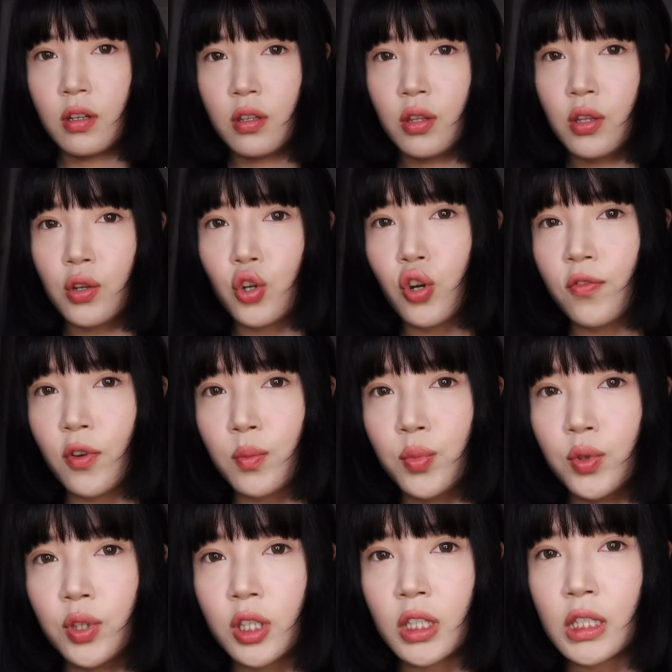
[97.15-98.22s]
the
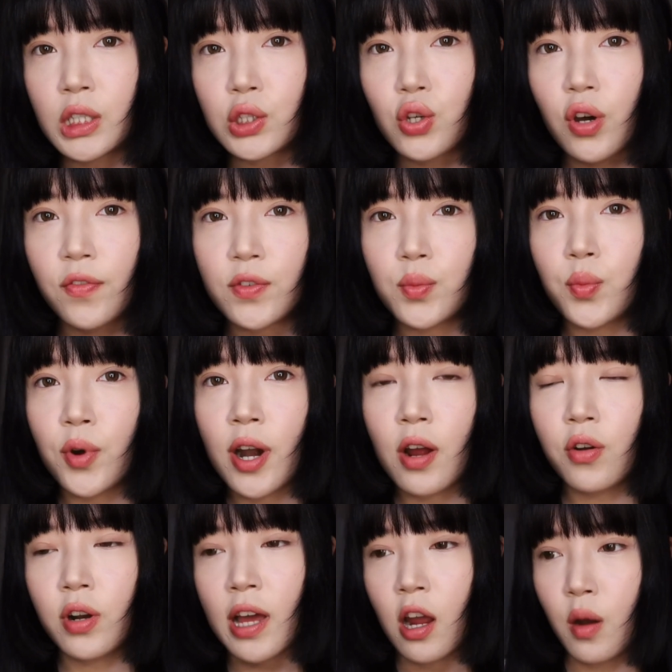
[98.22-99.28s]
NovaBeauty soft
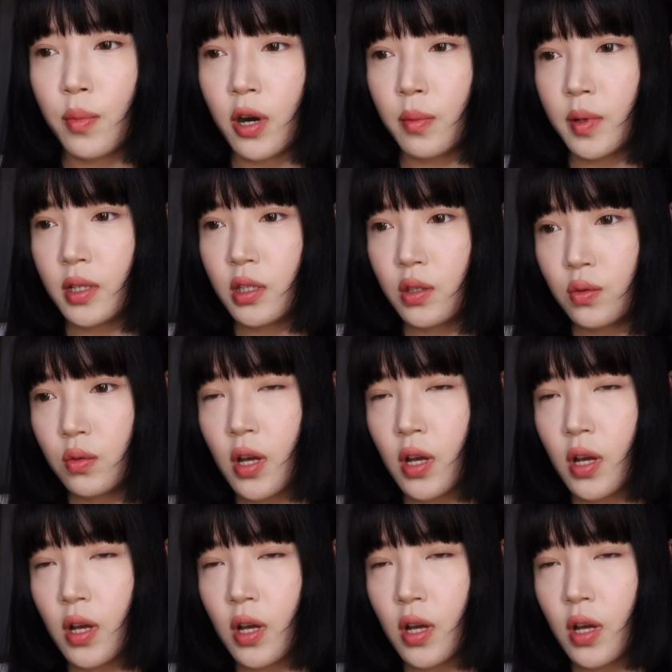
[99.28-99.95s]
brown eyebrow pencil.